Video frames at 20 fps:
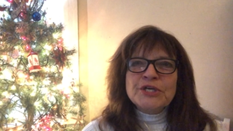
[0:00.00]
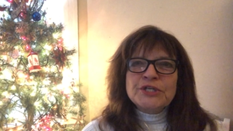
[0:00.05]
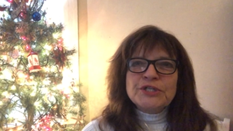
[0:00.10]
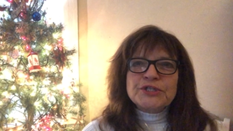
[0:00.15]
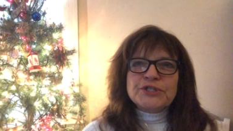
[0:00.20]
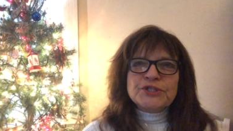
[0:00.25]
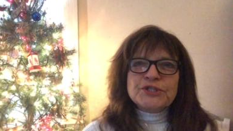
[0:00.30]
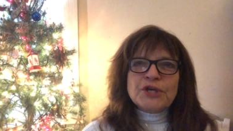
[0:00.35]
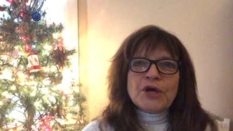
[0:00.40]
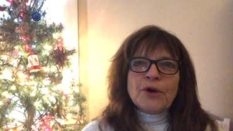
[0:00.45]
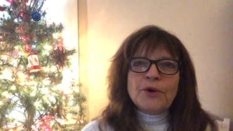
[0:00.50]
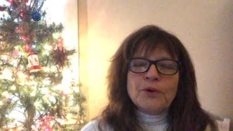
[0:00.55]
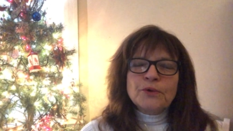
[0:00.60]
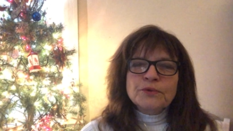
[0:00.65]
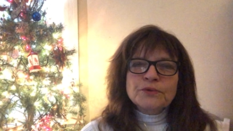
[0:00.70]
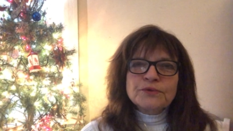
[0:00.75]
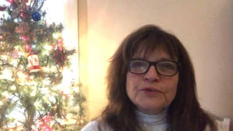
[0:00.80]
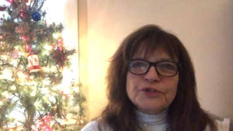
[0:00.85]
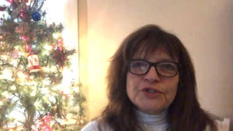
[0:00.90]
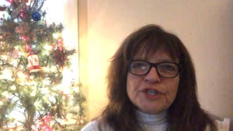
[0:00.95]

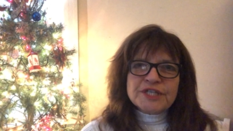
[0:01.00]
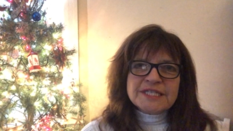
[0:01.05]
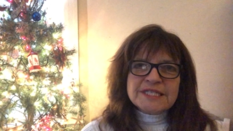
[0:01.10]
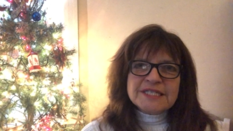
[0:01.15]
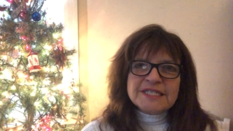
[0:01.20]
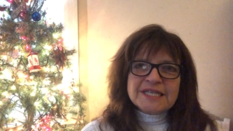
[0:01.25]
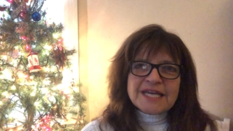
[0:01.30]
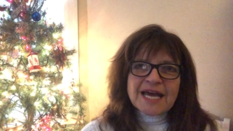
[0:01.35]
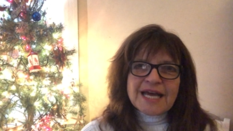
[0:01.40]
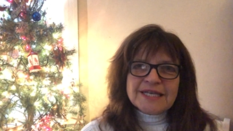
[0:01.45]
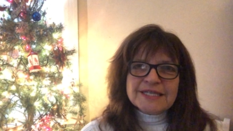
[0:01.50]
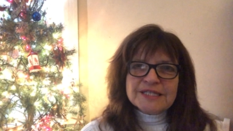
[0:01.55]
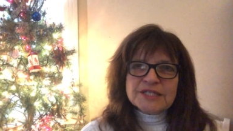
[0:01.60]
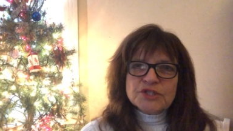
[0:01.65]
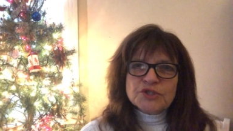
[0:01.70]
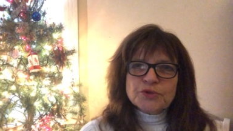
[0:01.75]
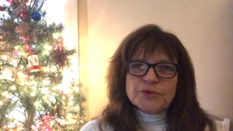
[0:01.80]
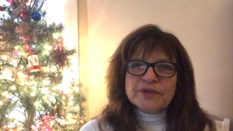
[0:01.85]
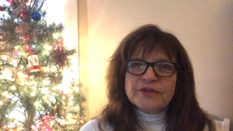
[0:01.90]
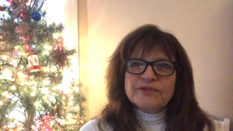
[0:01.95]
So, just as
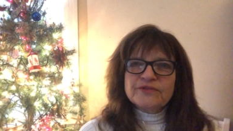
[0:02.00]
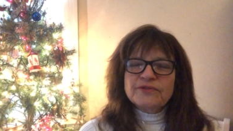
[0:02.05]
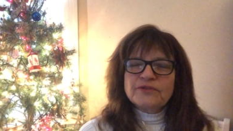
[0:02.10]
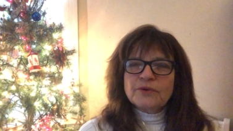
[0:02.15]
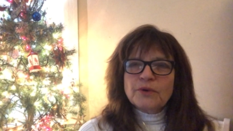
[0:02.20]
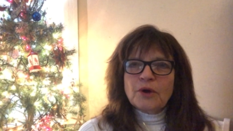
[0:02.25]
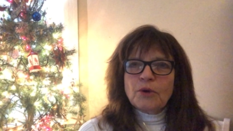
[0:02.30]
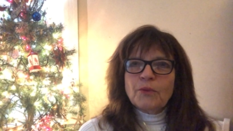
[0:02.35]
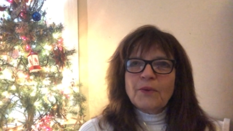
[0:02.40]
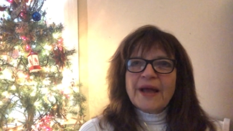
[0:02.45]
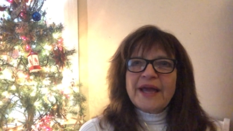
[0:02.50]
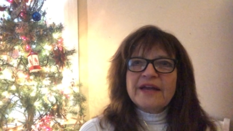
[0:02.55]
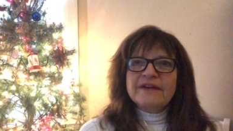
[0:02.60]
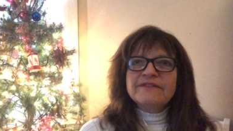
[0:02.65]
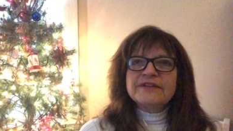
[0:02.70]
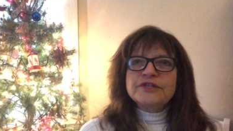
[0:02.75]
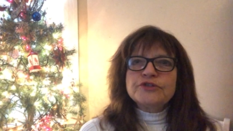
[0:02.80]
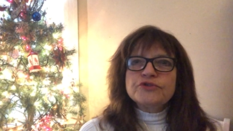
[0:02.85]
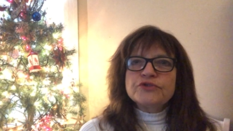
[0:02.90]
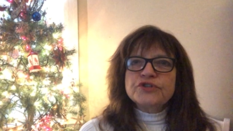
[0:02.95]
sort of a way
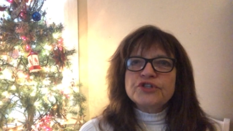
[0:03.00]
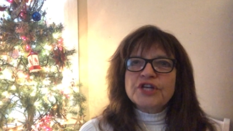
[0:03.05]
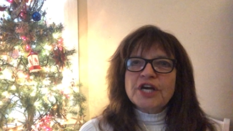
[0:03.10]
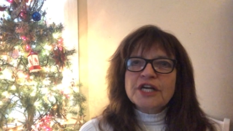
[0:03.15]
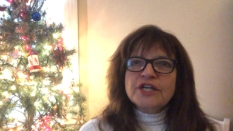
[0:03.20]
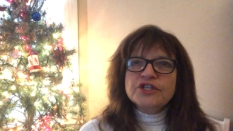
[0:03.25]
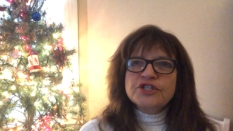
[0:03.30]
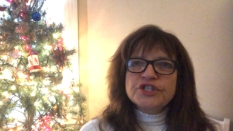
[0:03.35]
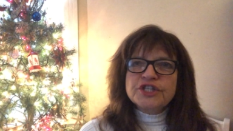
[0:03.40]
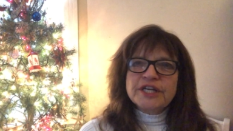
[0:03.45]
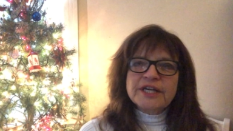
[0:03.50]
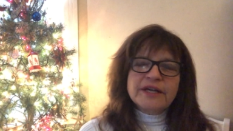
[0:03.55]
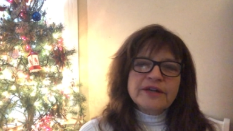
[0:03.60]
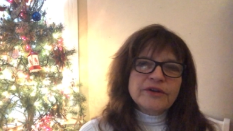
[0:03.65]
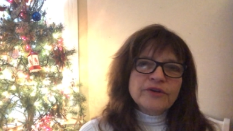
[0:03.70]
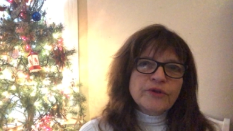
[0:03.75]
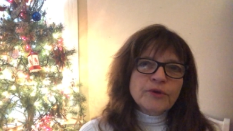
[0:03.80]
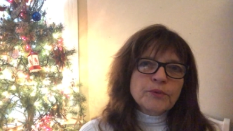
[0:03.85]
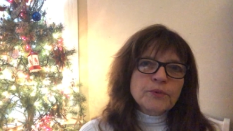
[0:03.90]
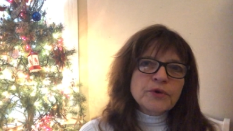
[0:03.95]
of
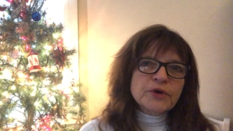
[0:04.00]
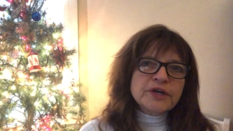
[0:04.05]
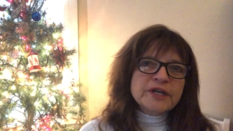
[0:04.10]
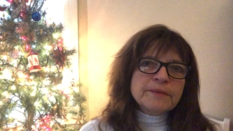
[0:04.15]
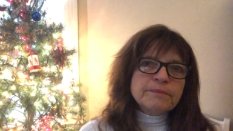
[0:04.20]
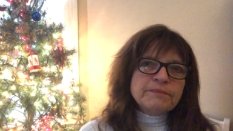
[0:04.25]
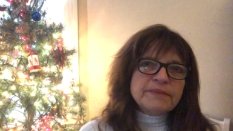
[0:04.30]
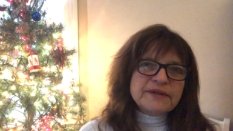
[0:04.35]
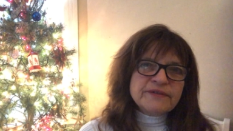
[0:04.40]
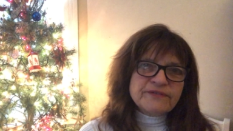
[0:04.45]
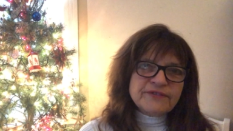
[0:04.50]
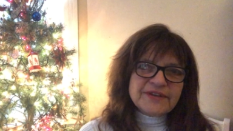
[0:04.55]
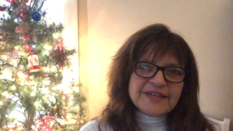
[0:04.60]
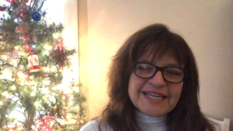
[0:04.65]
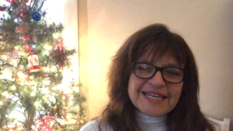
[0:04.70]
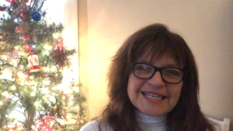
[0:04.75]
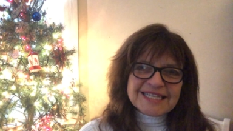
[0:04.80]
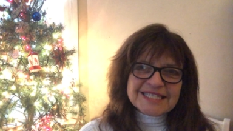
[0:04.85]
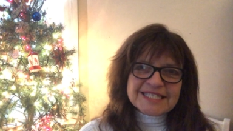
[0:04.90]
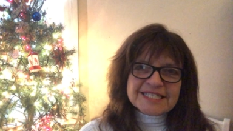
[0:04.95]
introduction, the word
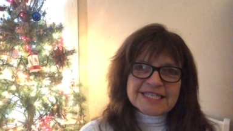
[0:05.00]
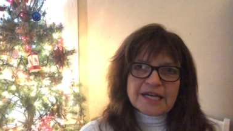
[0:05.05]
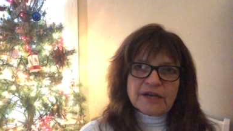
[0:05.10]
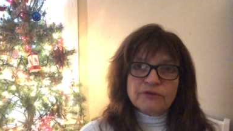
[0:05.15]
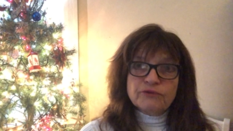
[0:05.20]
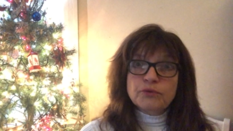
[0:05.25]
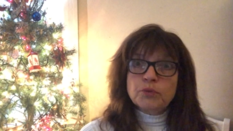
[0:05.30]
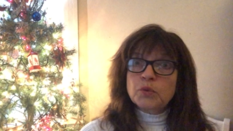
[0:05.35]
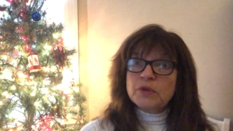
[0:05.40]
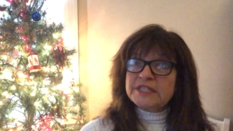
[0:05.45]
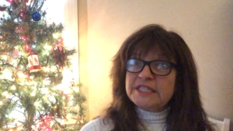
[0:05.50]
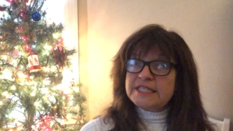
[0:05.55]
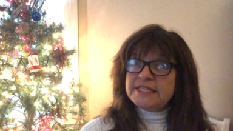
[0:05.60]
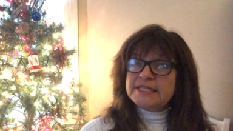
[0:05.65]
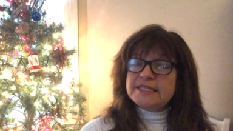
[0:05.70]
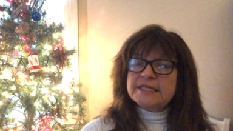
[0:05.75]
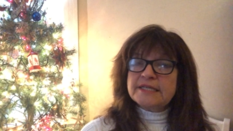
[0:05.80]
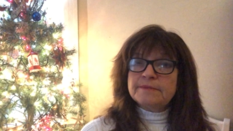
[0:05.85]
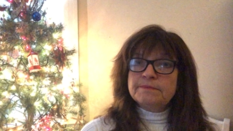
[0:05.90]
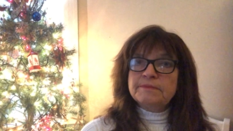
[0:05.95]
epiphany itself, what
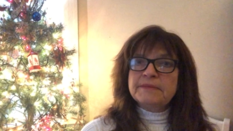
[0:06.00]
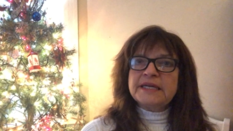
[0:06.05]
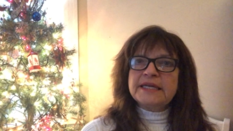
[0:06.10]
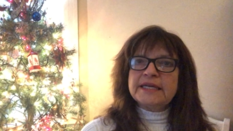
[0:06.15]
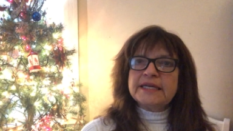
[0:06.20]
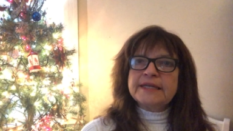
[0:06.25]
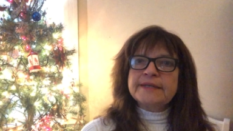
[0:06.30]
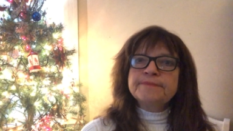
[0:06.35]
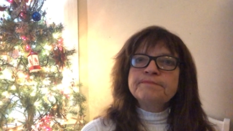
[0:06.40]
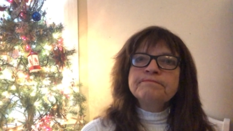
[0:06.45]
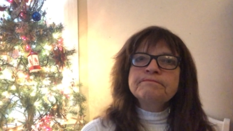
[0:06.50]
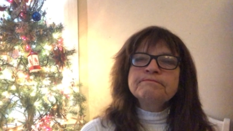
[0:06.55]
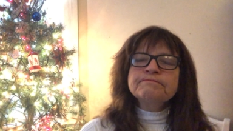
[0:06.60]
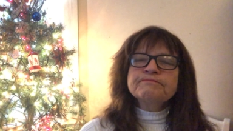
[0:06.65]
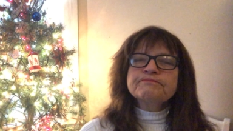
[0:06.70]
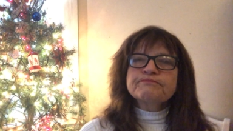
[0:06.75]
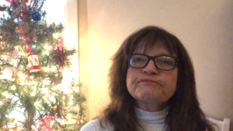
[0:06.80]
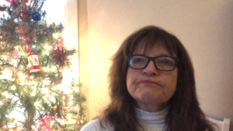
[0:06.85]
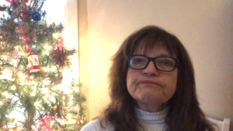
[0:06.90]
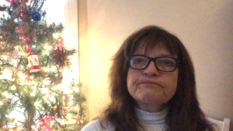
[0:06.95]
does it mean?
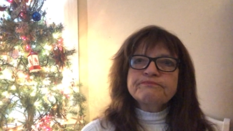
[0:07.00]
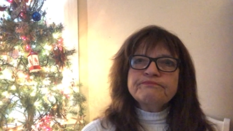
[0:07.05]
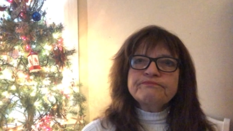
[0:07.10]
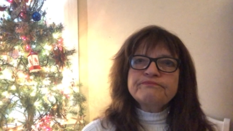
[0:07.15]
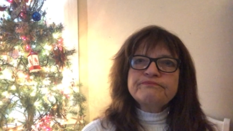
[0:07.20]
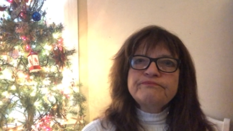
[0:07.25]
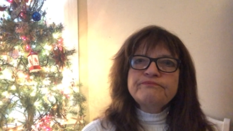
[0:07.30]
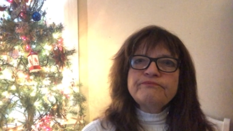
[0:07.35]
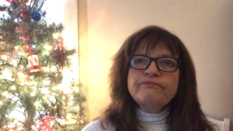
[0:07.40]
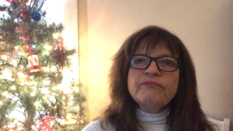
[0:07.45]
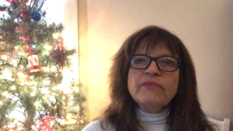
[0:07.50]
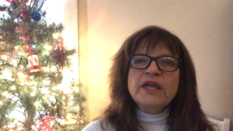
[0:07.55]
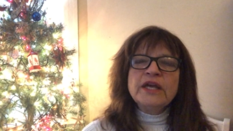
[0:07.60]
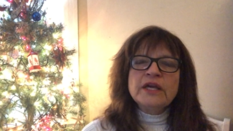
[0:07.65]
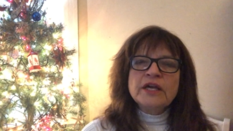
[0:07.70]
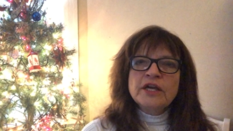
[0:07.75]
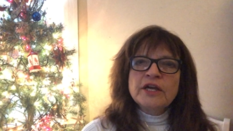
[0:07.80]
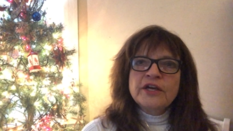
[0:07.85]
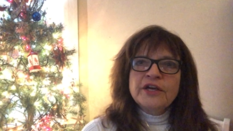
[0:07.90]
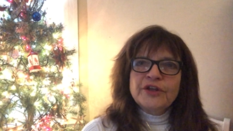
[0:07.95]

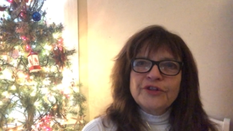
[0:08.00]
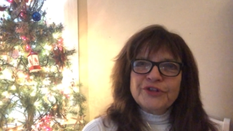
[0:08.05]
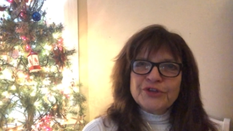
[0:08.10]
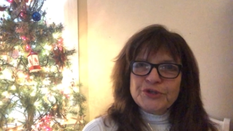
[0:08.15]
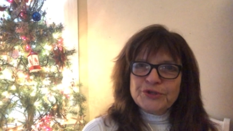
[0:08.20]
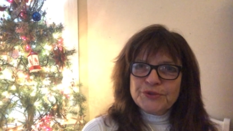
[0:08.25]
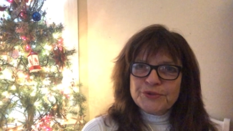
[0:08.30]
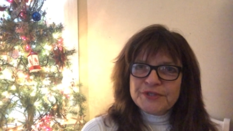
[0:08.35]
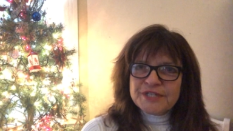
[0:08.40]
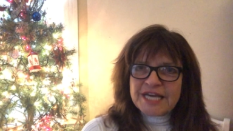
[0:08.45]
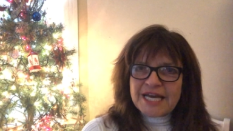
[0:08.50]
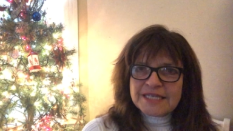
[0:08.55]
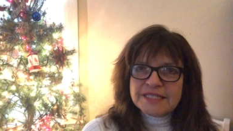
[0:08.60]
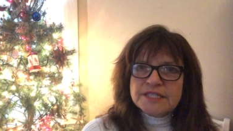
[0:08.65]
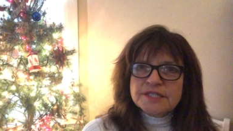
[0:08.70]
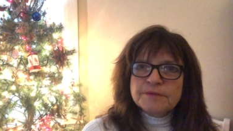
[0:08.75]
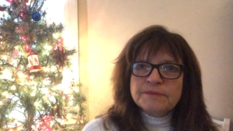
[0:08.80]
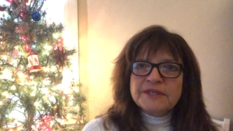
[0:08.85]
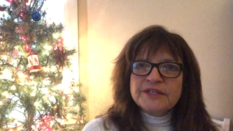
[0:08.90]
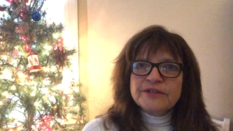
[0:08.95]
The New
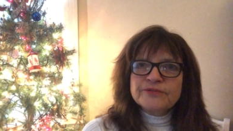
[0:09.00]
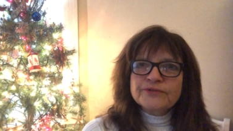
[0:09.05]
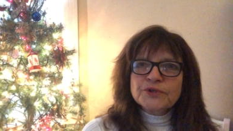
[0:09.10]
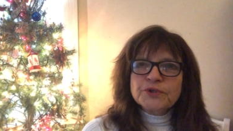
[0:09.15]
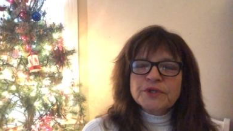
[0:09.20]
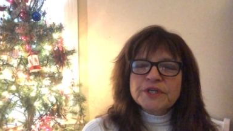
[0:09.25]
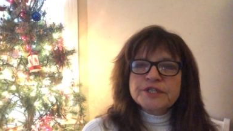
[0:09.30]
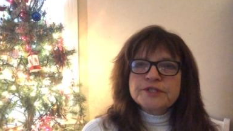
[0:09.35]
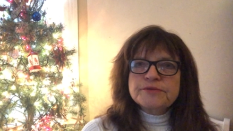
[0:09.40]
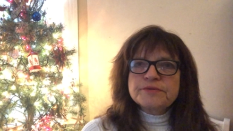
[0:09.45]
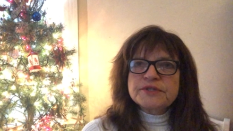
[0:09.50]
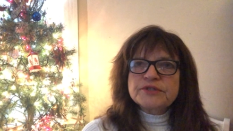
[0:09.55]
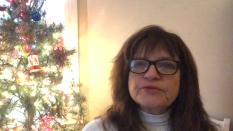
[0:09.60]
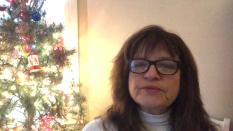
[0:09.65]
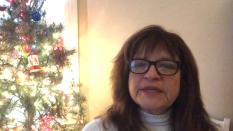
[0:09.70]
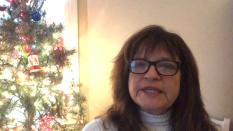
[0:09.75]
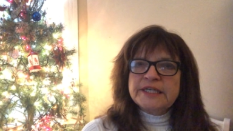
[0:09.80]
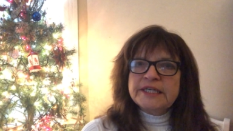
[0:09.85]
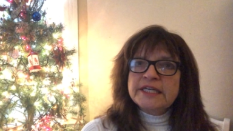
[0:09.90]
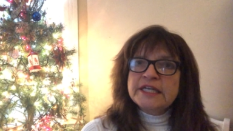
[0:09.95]
Testament, of course, was
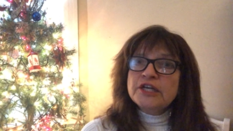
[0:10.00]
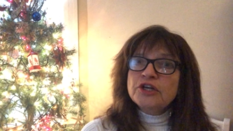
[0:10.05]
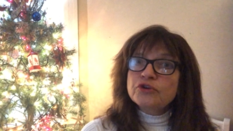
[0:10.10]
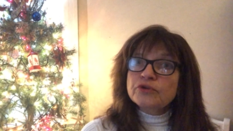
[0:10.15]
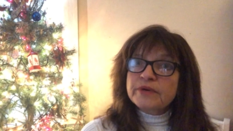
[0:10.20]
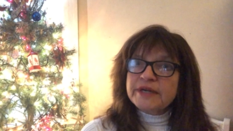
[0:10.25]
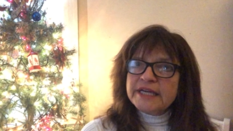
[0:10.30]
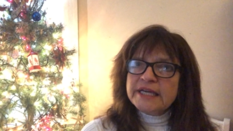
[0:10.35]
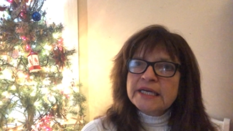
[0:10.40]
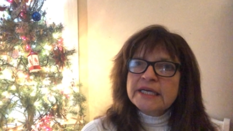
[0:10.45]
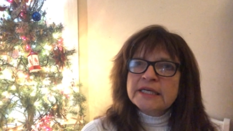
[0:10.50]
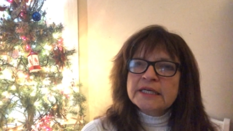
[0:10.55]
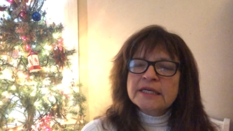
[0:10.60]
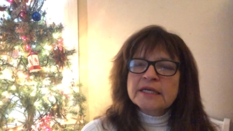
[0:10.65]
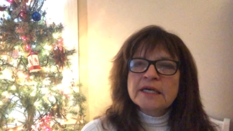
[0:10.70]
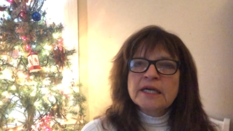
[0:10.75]
written in Greek.